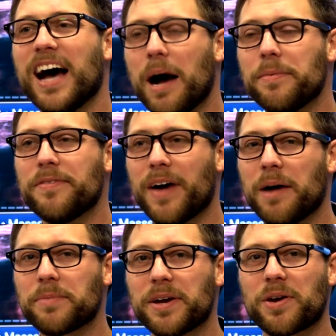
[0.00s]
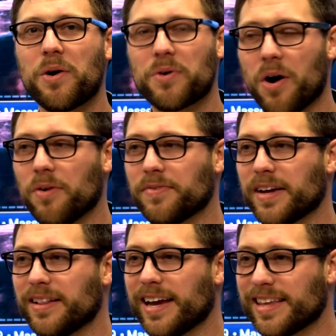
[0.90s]
I'm, in, I'm going to go
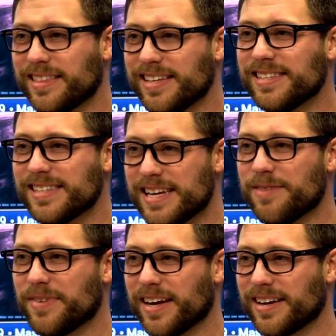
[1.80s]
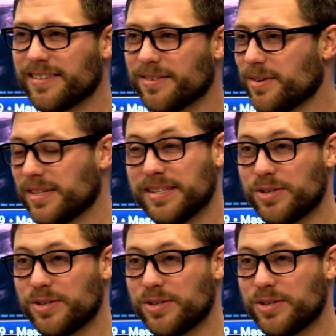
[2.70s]
golfing like this evening or